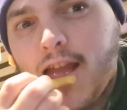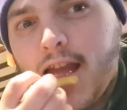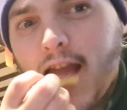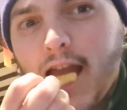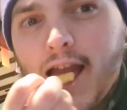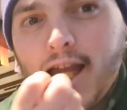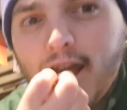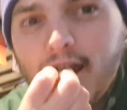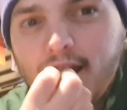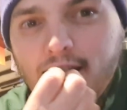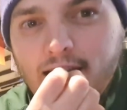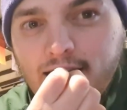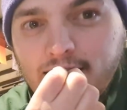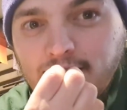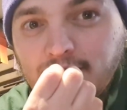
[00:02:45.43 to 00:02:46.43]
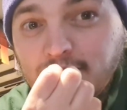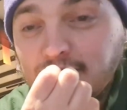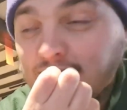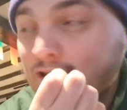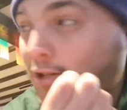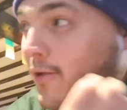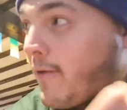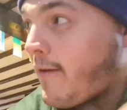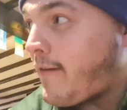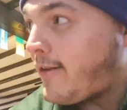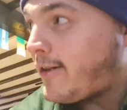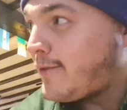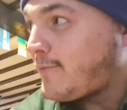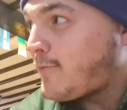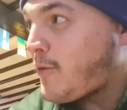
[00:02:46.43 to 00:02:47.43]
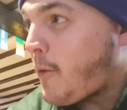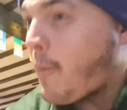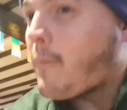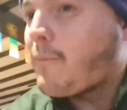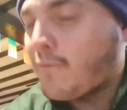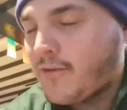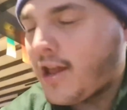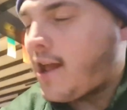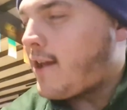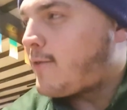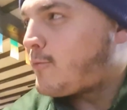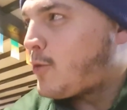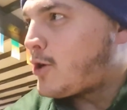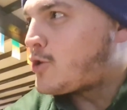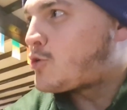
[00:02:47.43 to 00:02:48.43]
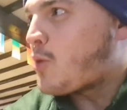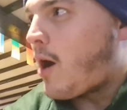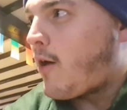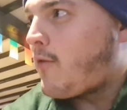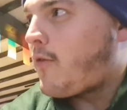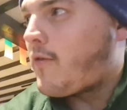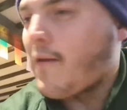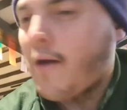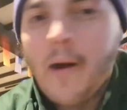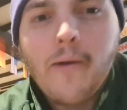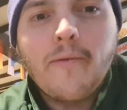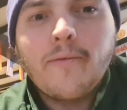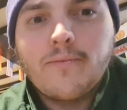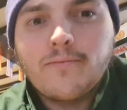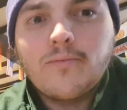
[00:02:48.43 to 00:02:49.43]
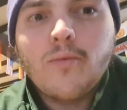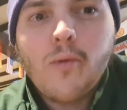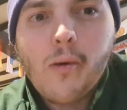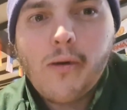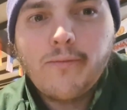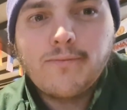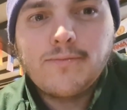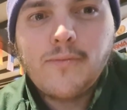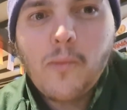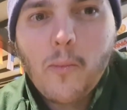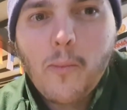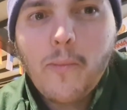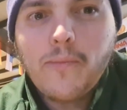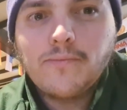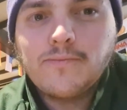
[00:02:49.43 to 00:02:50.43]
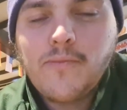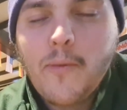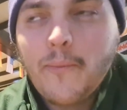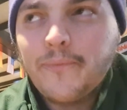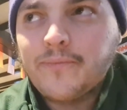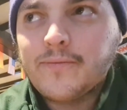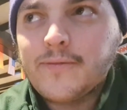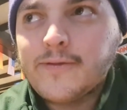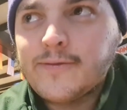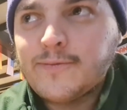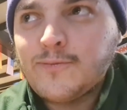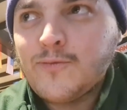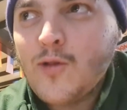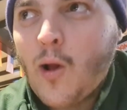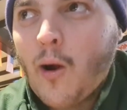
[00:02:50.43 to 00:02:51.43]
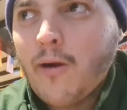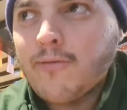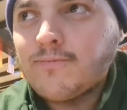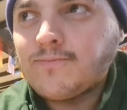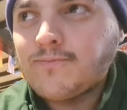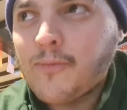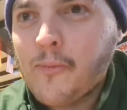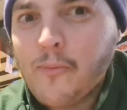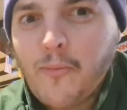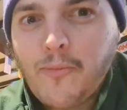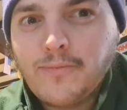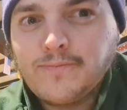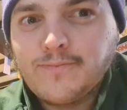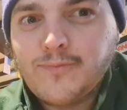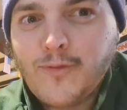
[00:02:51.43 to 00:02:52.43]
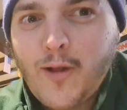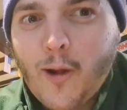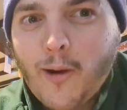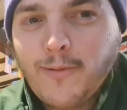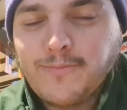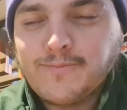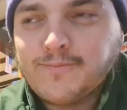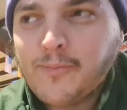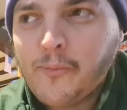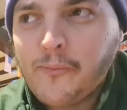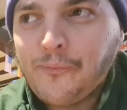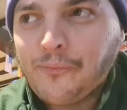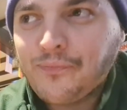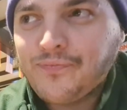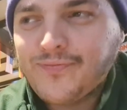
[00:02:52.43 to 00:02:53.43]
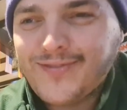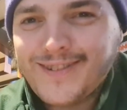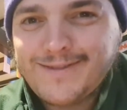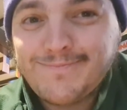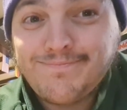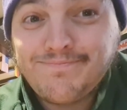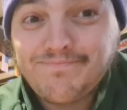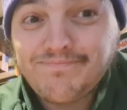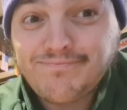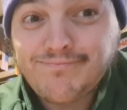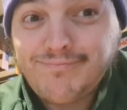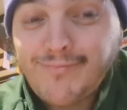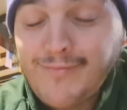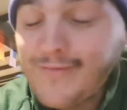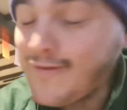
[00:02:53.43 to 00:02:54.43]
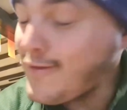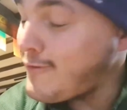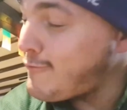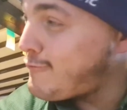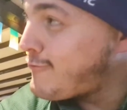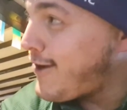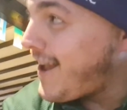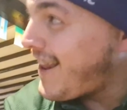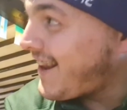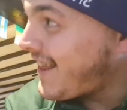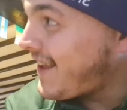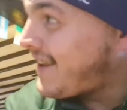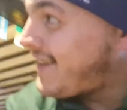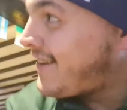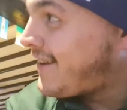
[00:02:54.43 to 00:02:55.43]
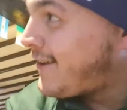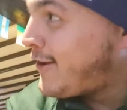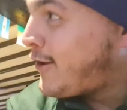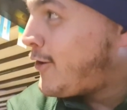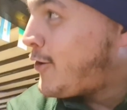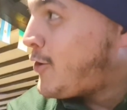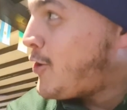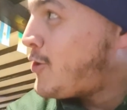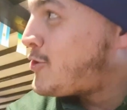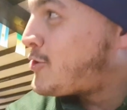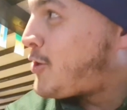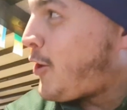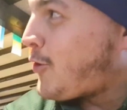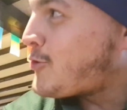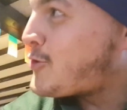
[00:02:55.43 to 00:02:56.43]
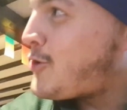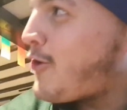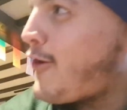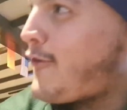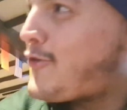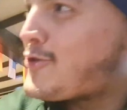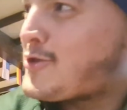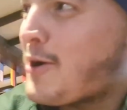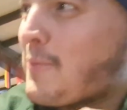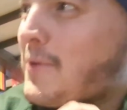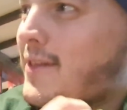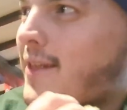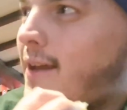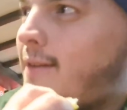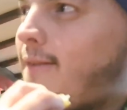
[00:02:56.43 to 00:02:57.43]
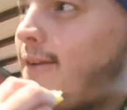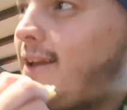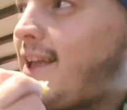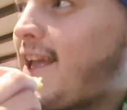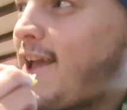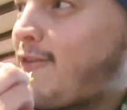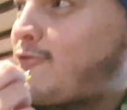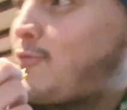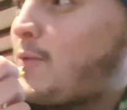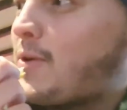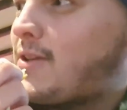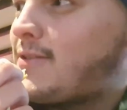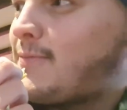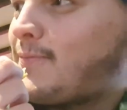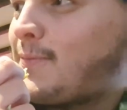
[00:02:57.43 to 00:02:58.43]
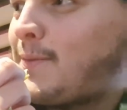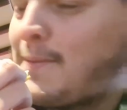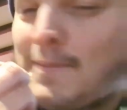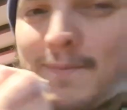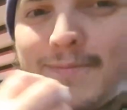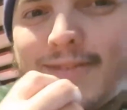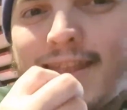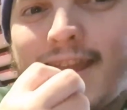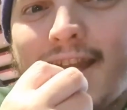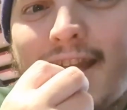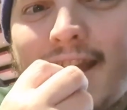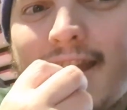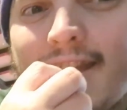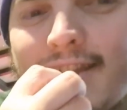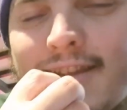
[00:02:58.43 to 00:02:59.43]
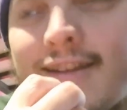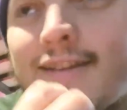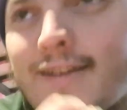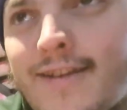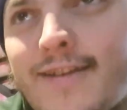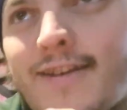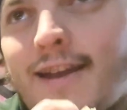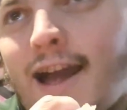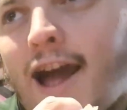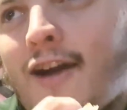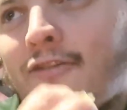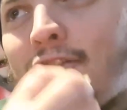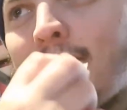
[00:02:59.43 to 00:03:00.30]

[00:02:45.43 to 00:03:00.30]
match third in the league, Army. Yeah, third in the league, Win 12. Could be a 1 1 draw or they smash us 4 0. Really? Really? Who's goal scorer if you're for me then? Kevin Morris has to be. Yeah. I